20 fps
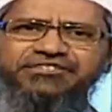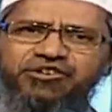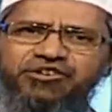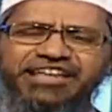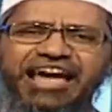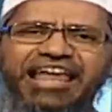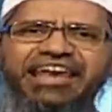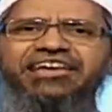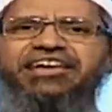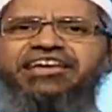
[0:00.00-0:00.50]
there
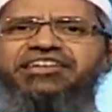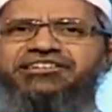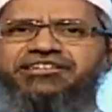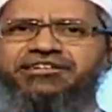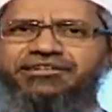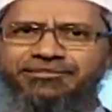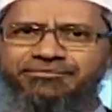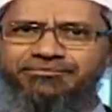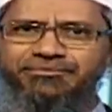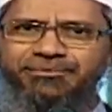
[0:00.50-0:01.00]
was
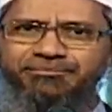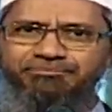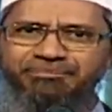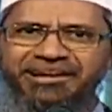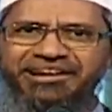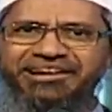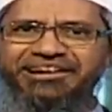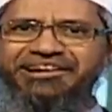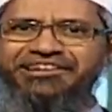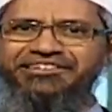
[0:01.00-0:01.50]
allegation
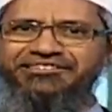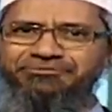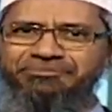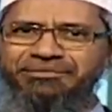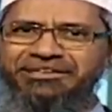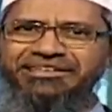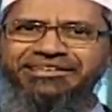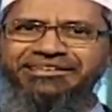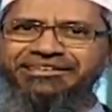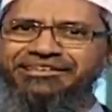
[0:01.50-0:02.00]
made against
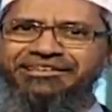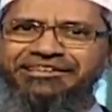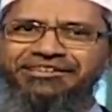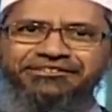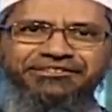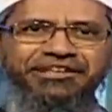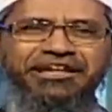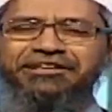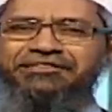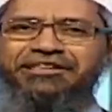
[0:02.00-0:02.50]
me
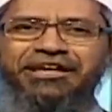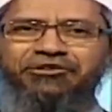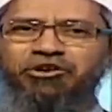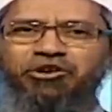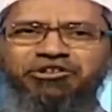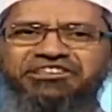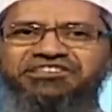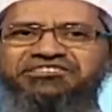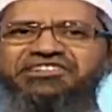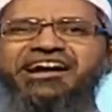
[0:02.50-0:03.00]
saying that
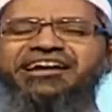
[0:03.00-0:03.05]
Dr.